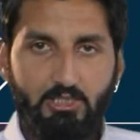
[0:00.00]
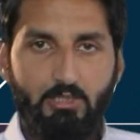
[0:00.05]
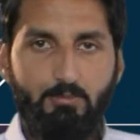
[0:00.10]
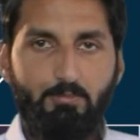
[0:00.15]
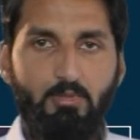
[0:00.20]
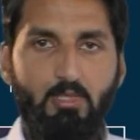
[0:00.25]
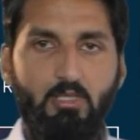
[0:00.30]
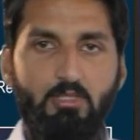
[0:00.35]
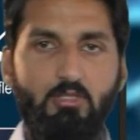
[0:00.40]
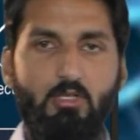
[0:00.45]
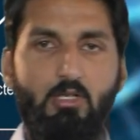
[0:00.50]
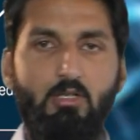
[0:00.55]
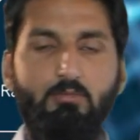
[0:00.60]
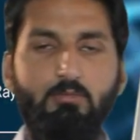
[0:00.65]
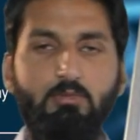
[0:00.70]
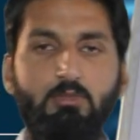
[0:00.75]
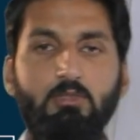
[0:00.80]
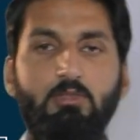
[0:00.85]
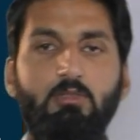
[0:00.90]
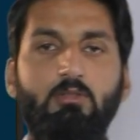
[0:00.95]
simple
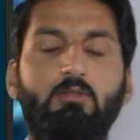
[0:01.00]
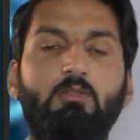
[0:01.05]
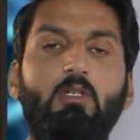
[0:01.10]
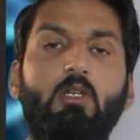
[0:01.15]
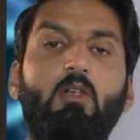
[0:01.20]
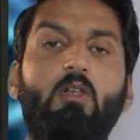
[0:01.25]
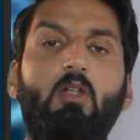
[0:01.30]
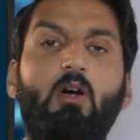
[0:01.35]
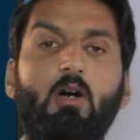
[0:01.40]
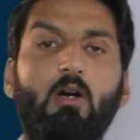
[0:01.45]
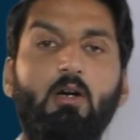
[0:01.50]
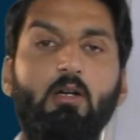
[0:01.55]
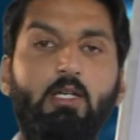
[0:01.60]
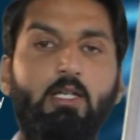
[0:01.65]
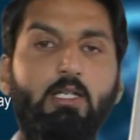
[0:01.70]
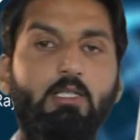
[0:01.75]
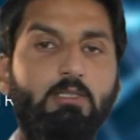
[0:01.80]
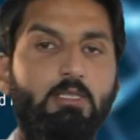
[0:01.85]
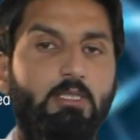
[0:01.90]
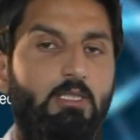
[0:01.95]
terms, the law
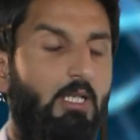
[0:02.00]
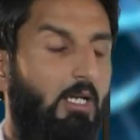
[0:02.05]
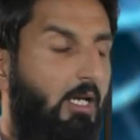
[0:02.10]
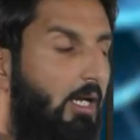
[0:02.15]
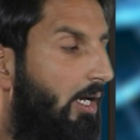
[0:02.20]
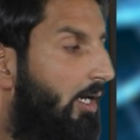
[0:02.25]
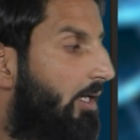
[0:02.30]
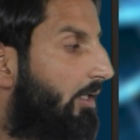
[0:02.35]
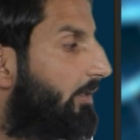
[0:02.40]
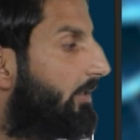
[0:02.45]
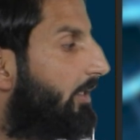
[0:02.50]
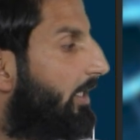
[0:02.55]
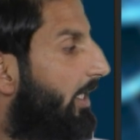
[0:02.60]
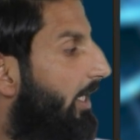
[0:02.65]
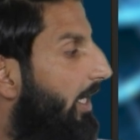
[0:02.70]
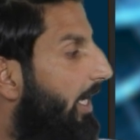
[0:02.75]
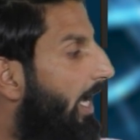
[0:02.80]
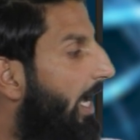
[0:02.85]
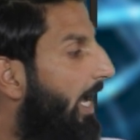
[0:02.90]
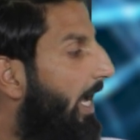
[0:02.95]
is
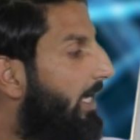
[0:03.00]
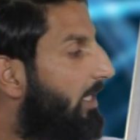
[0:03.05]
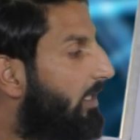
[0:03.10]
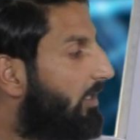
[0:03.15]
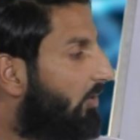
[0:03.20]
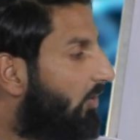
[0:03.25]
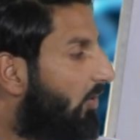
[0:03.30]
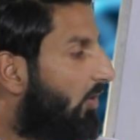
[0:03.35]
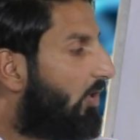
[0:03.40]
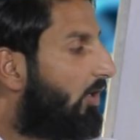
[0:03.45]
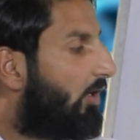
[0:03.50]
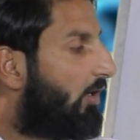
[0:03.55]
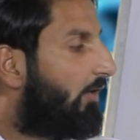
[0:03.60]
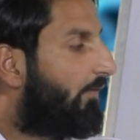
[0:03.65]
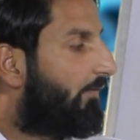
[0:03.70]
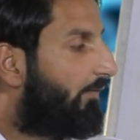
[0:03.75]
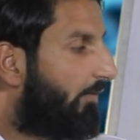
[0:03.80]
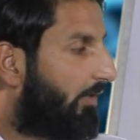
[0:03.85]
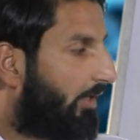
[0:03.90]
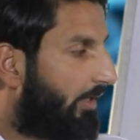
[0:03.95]
the angle
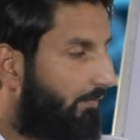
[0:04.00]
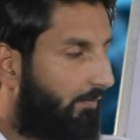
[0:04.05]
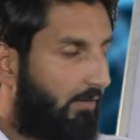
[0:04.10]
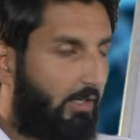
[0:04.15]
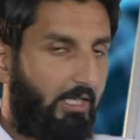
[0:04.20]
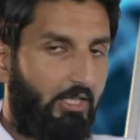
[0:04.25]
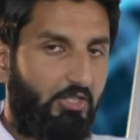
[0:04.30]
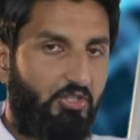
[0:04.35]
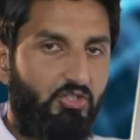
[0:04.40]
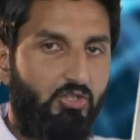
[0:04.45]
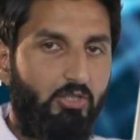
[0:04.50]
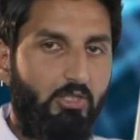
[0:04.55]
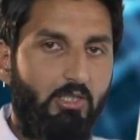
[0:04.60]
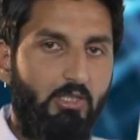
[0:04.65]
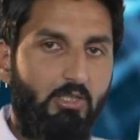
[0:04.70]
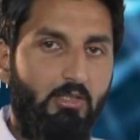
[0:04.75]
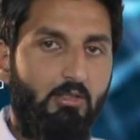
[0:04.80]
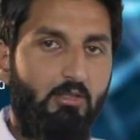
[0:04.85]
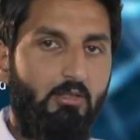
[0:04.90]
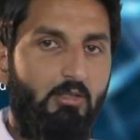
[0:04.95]
of
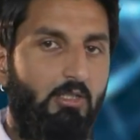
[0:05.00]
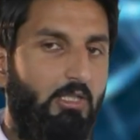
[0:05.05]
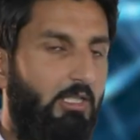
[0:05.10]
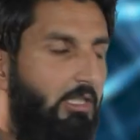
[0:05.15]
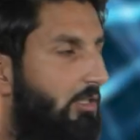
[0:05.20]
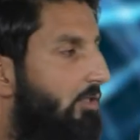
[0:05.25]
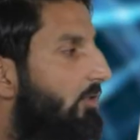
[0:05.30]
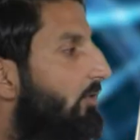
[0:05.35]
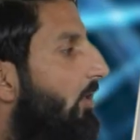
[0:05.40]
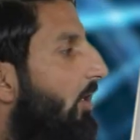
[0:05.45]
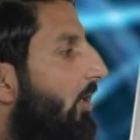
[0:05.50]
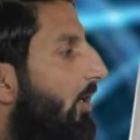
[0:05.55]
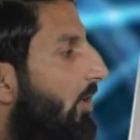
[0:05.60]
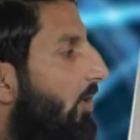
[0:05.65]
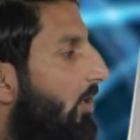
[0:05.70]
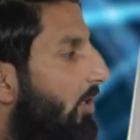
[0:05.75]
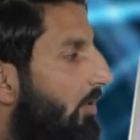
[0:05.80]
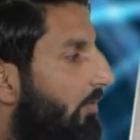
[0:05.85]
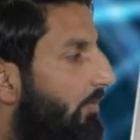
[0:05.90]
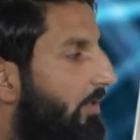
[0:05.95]
reflection is
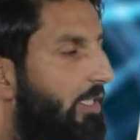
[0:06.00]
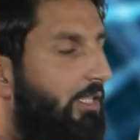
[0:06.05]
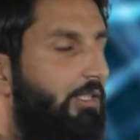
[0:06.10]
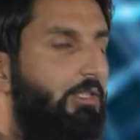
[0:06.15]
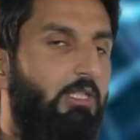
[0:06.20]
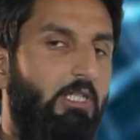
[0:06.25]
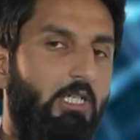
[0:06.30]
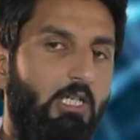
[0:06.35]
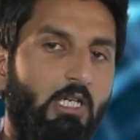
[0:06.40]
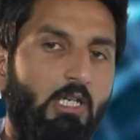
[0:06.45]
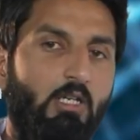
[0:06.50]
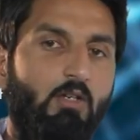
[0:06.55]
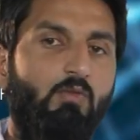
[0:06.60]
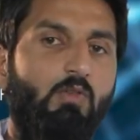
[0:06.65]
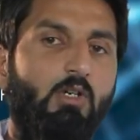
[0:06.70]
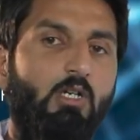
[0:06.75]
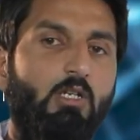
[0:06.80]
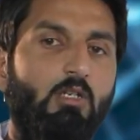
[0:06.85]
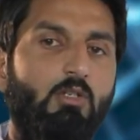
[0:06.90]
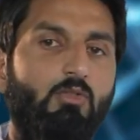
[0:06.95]
always
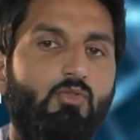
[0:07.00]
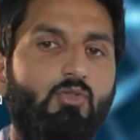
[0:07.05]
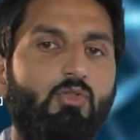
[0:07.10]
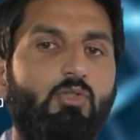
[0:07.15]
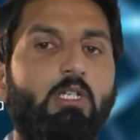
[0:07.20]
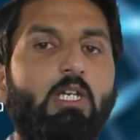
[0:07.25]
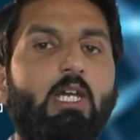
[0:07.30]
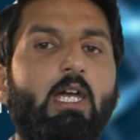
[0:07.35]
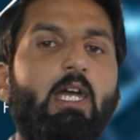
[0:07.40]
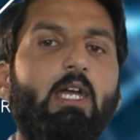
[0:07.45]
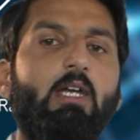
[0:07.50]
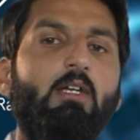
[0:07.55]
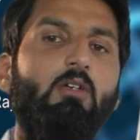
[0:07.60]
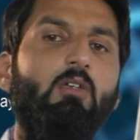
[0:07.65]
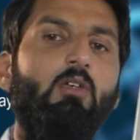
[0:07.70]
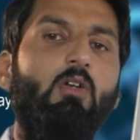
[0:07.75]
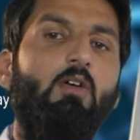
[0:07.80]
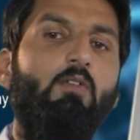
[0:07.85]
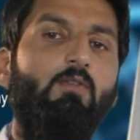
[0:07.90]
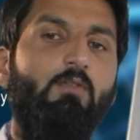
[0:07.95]
equal to the
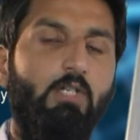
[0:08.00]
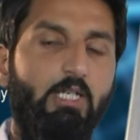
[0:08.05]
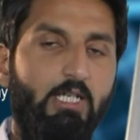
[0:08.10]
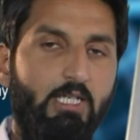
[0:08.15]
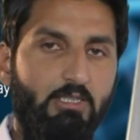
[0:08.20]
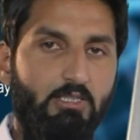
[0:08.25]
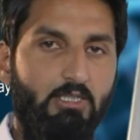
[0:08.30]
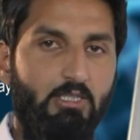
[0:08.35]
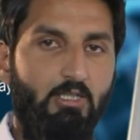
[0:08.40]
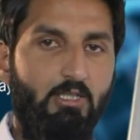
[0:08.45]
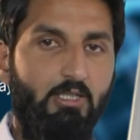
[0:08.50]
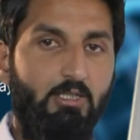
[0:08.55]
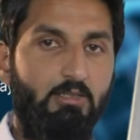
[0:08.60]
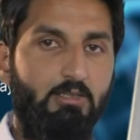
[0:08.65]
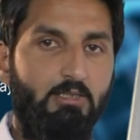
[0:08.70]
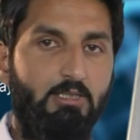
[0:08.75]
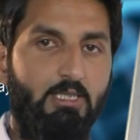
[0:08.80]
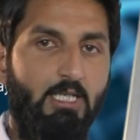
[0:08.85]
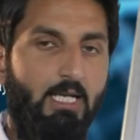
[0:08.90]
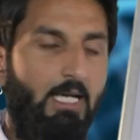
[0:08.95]
angle of
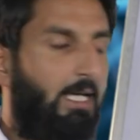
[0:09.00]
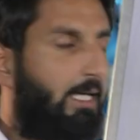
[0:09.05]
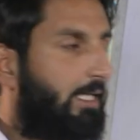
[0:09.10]
incidence.